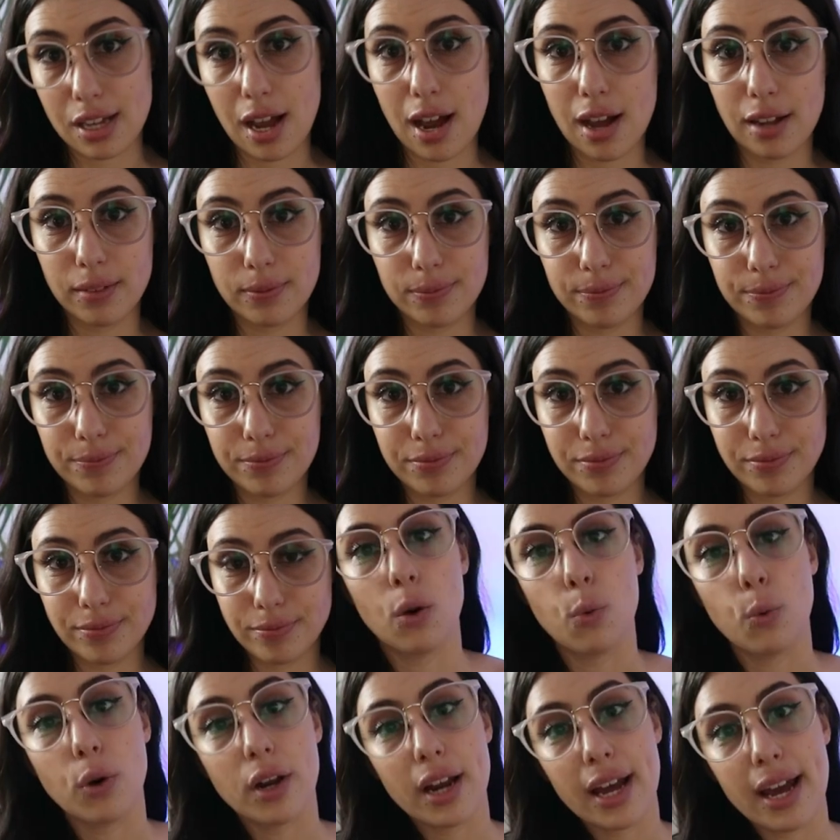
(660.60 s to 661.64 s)
start.
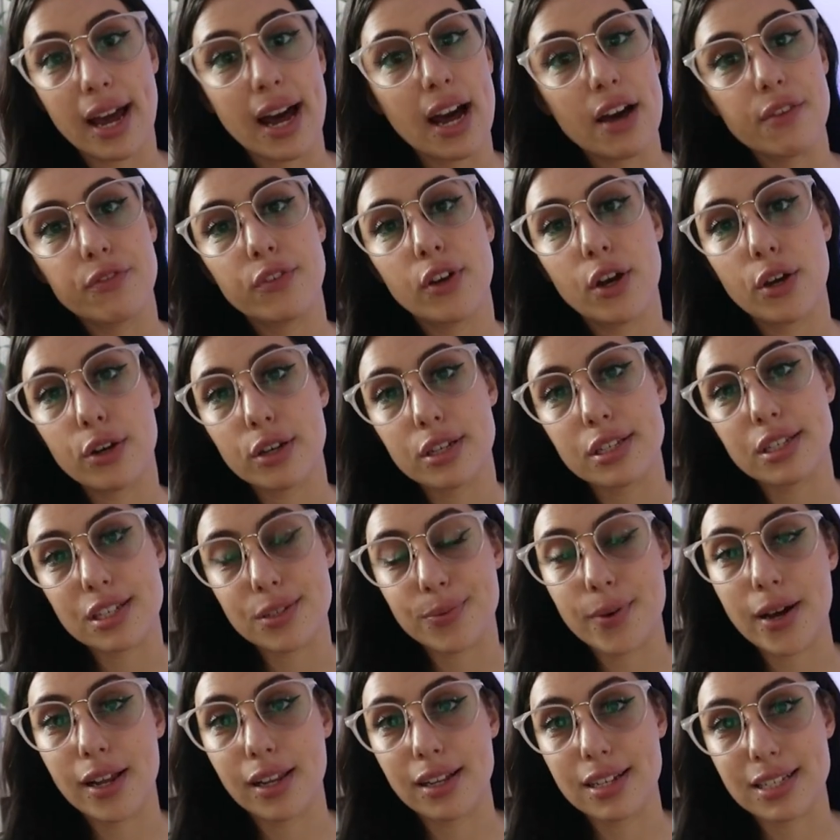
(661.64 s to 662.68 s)
What I have noticed
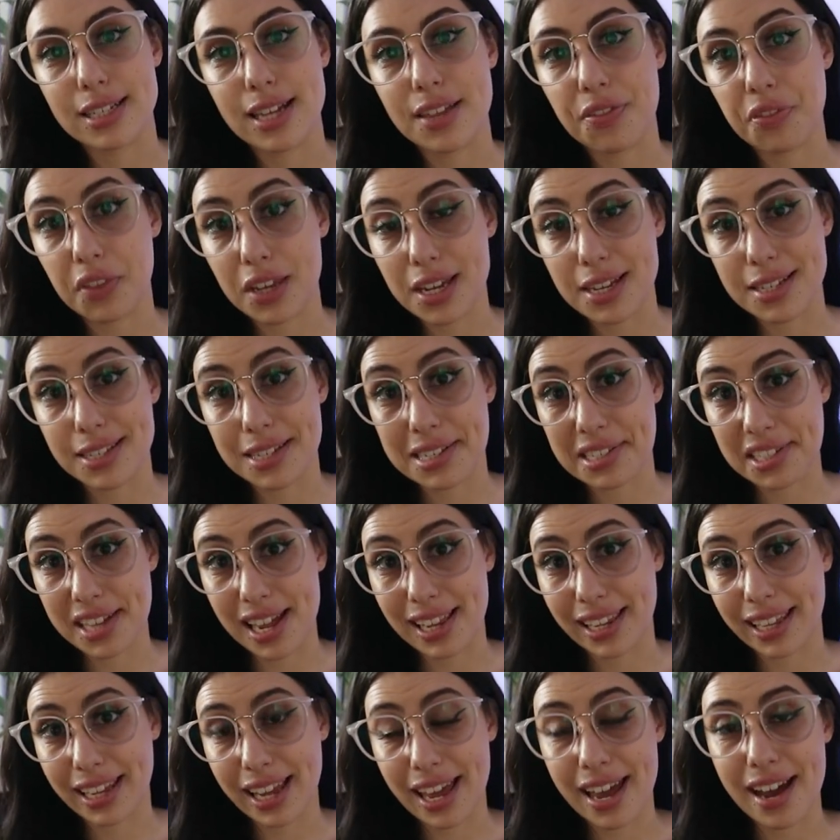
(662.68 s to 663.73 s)
as well is that these are
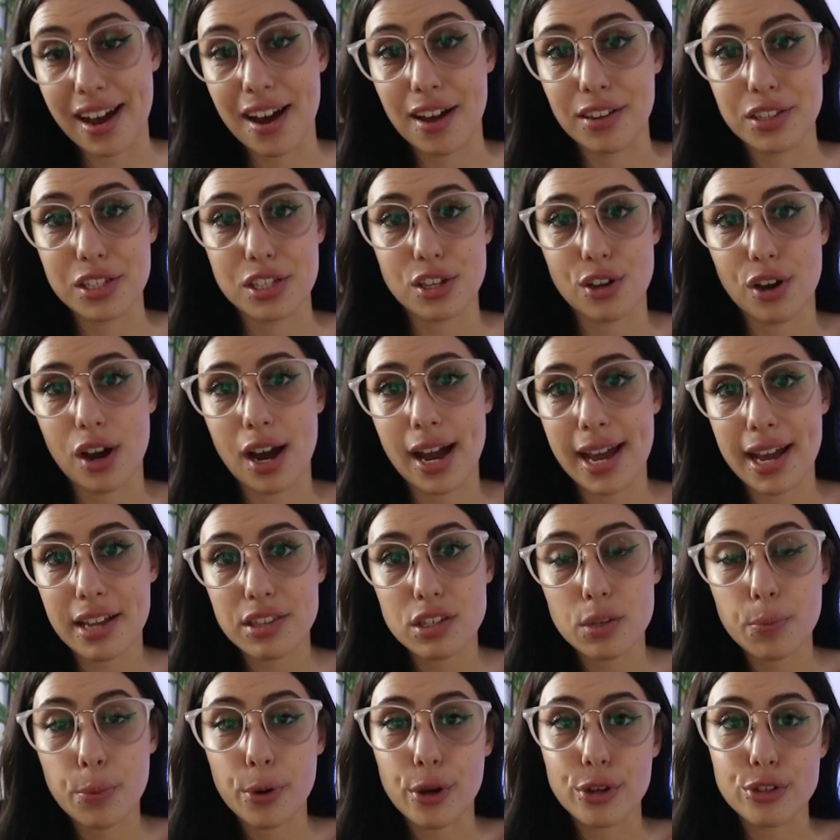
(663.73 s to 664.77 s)
selling out. So I had
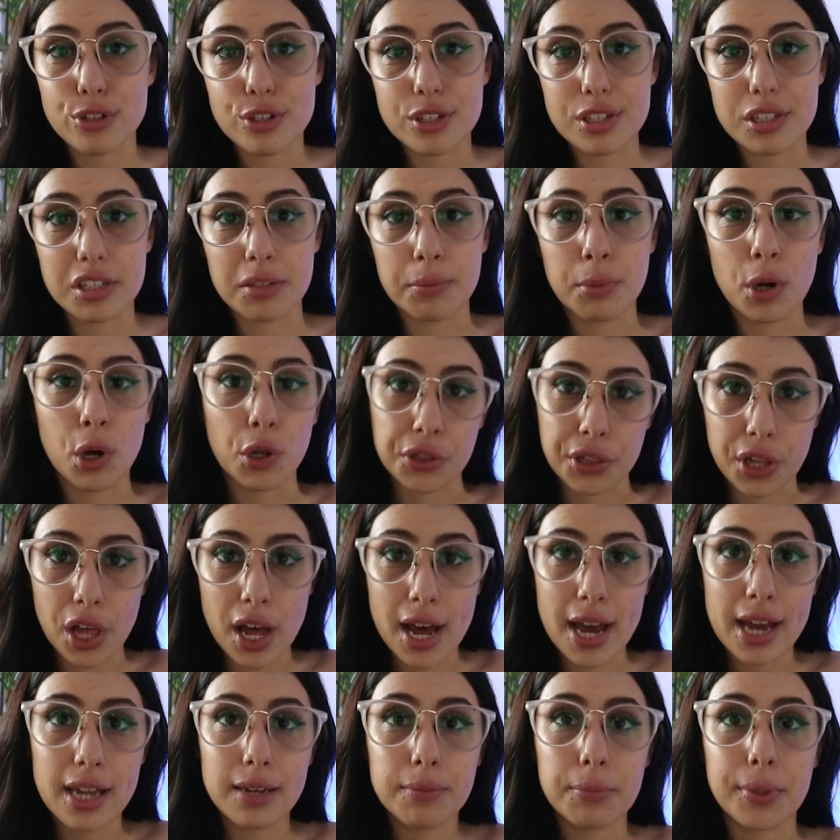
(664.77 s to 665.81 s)
to purchase them
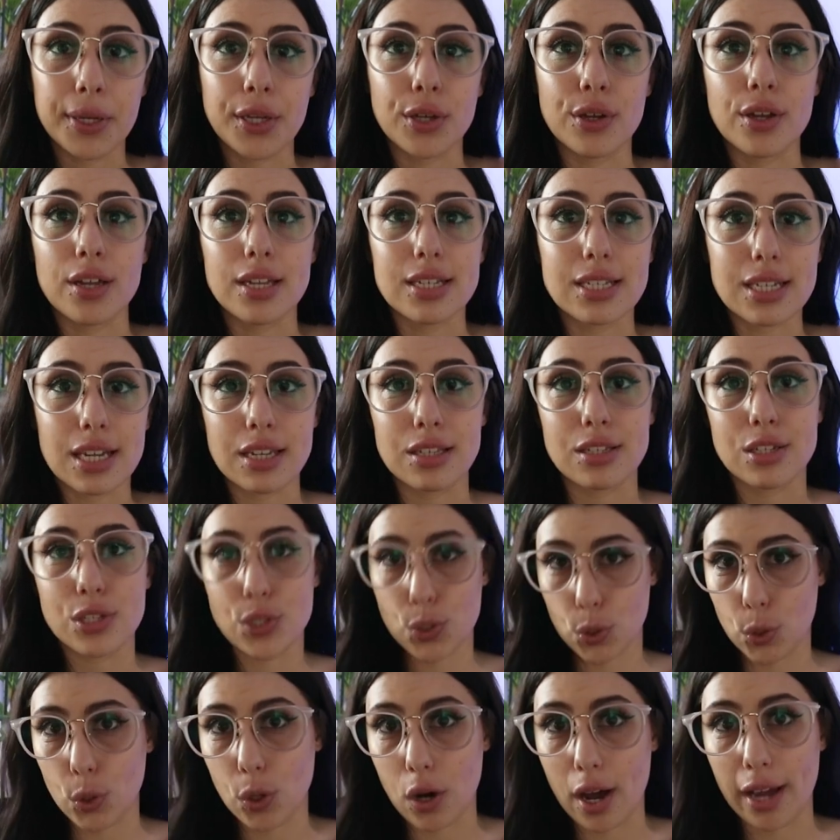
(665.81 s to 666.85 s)
online because in
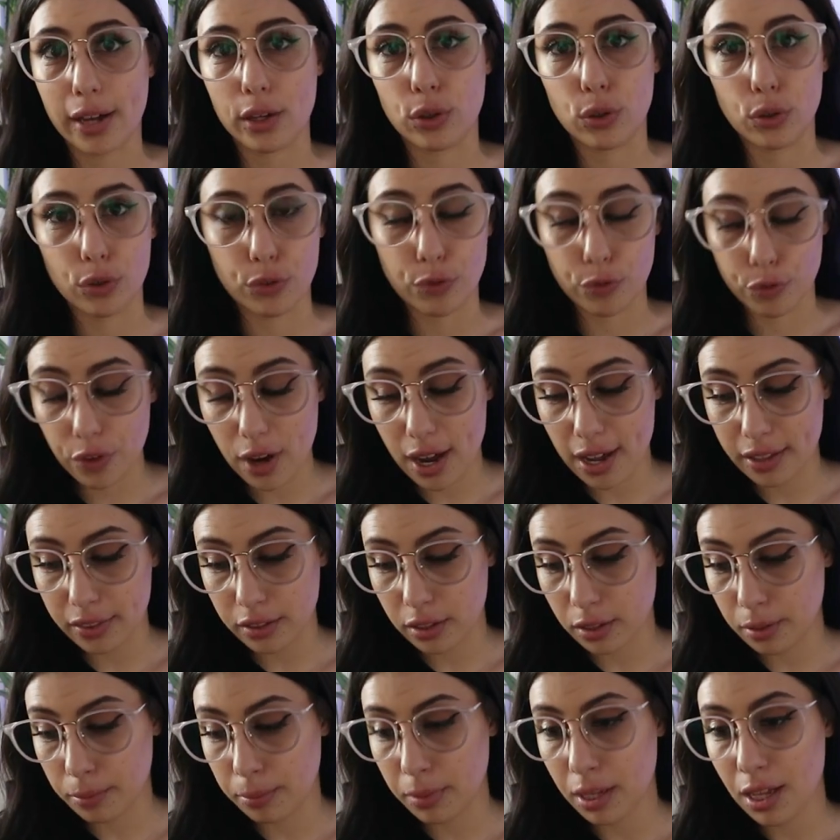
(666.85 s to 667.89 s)
store I couldn't find
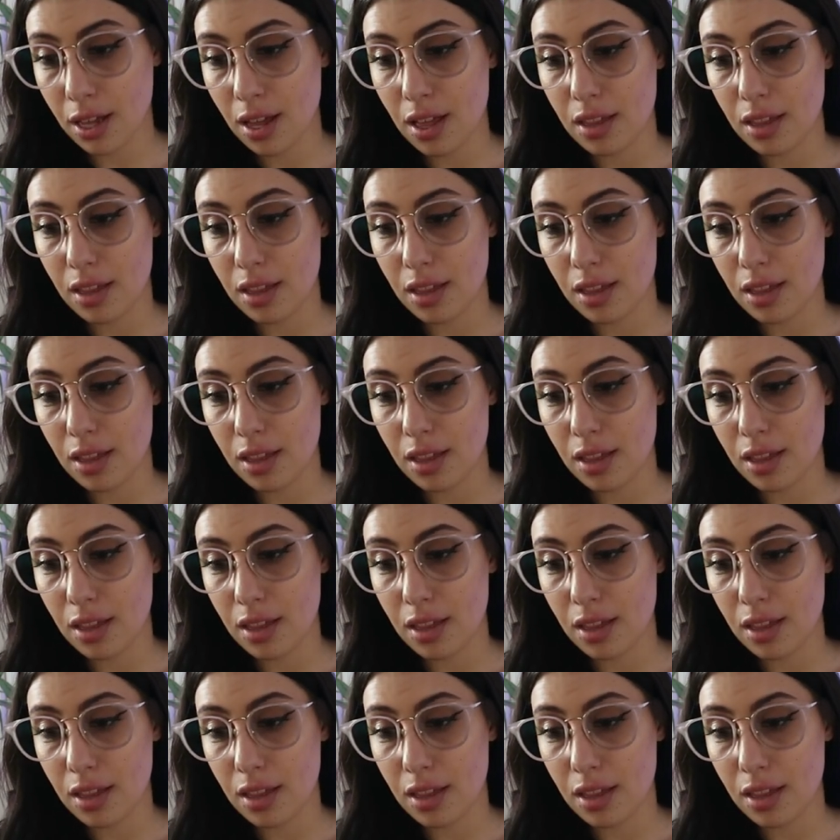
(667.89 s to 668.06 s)
them.